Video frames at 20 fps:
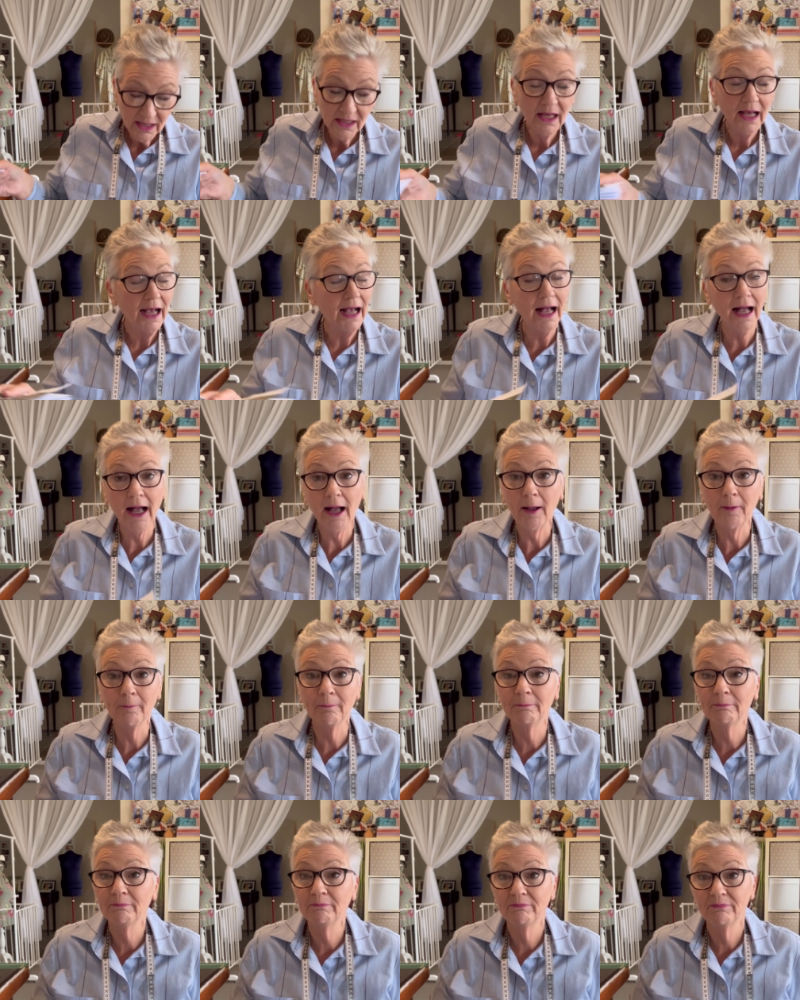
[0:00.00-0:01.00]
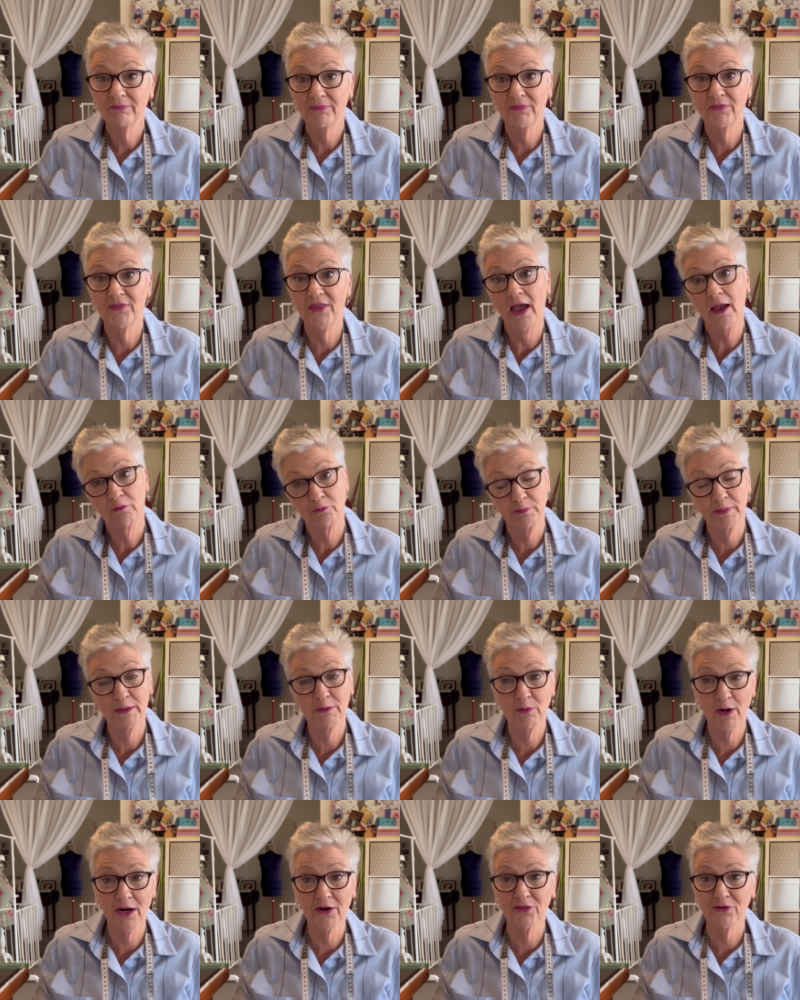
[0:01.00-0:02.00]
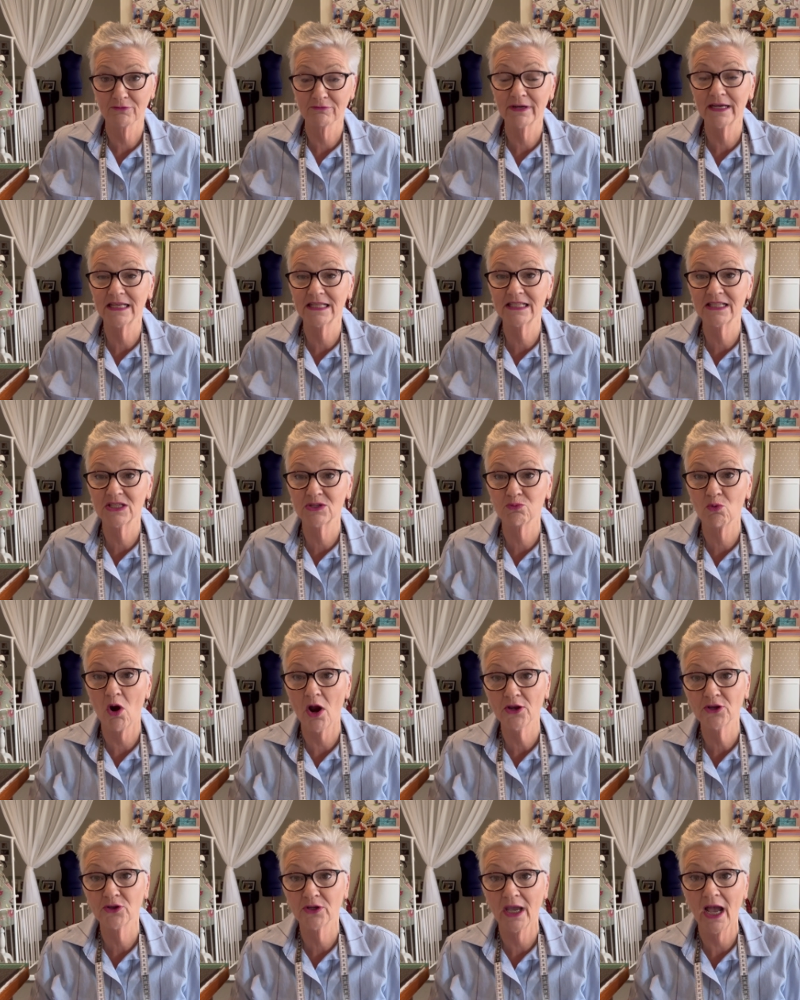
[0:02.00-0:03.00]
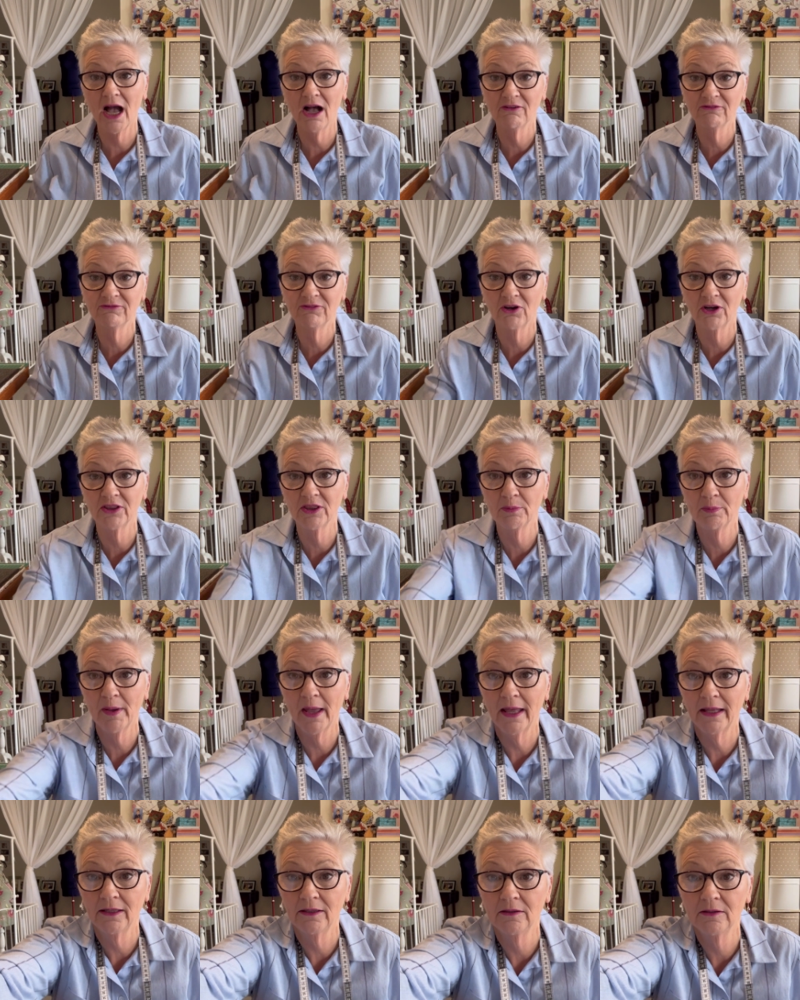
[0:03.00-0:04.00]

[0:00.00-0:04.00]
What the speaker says: that would be one of the reasons why you can't find the pattern.